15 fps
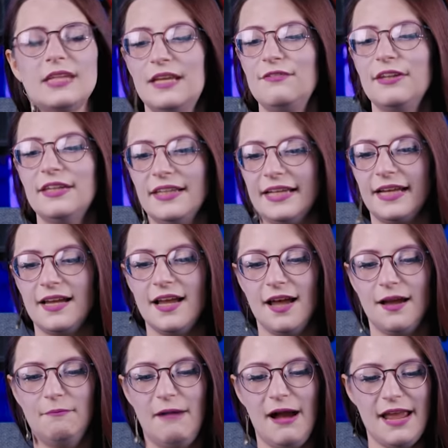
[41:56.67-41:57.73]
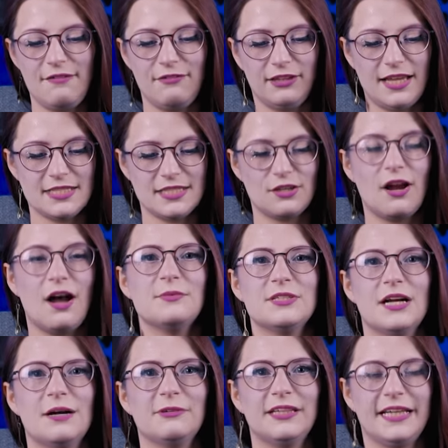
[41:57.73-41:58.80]
Even, like, my everlasting
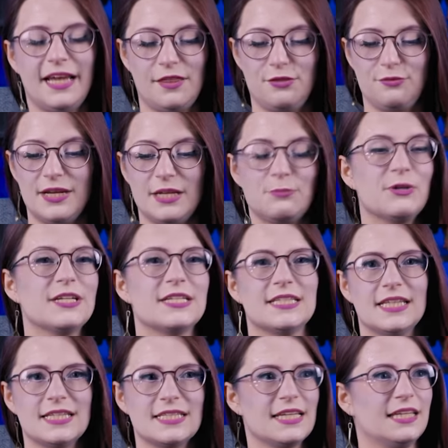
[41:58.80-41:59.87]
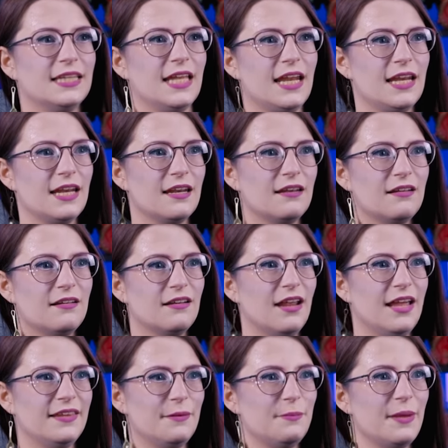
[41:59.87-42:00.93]
gobstopper, like, I 3D printed this and then
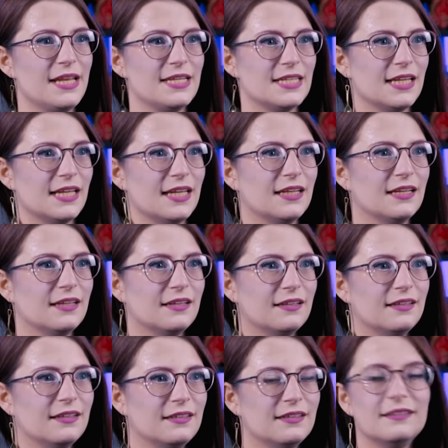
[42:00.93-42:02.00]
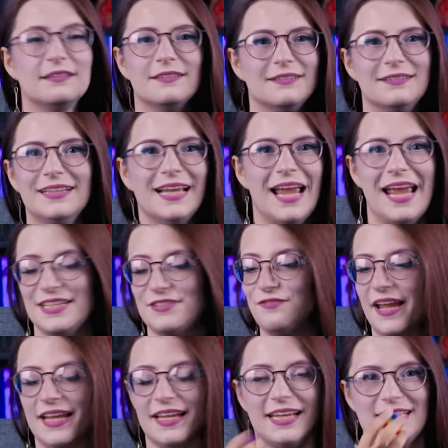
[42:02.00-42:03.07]
painted it. It's
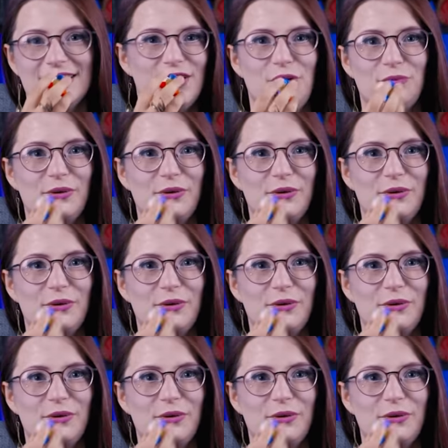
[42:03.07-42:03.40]
fake. It's not